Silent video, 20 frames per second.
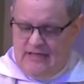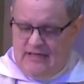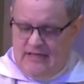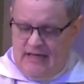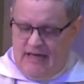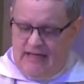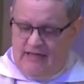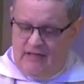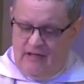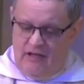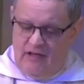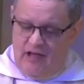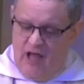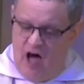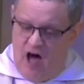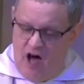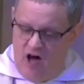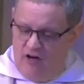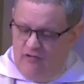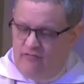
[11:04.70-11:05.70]
and
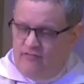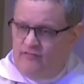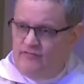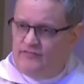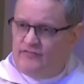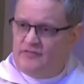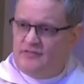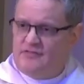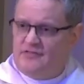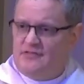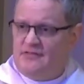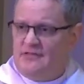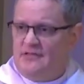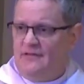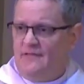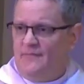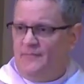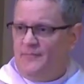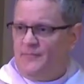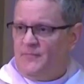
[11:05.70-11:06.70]
love
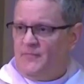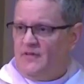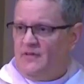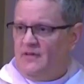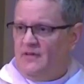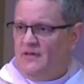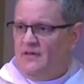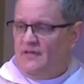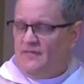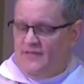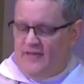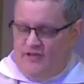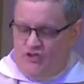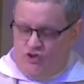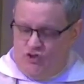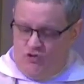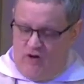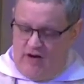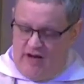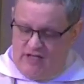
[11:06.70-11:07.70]
that
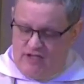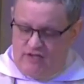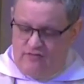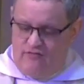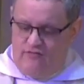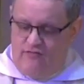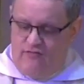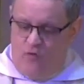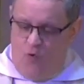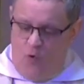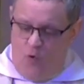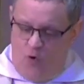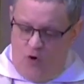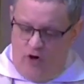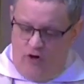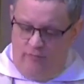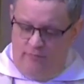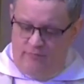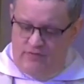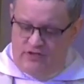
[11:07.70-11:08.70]

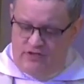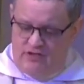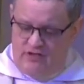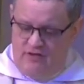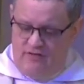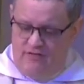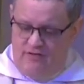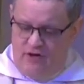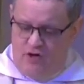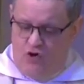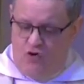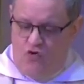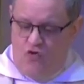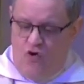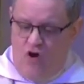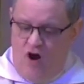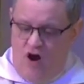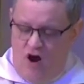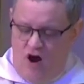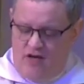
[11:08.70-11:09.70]
transforms the
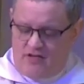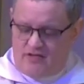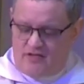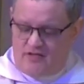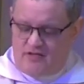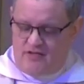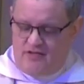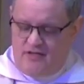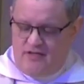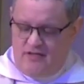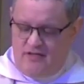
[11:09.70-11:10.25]
cross